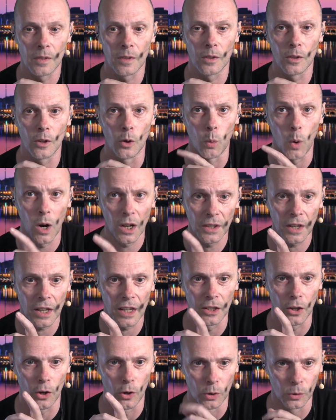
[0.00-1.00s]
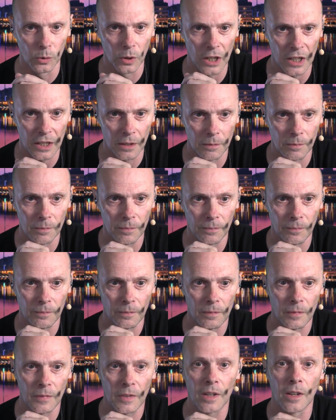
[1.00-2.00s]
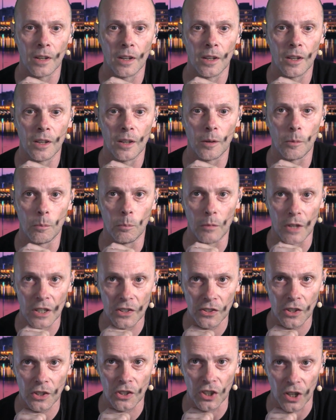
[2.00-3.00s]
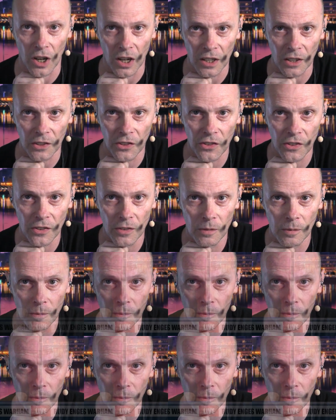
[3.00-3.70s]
the one and only Mr. Giles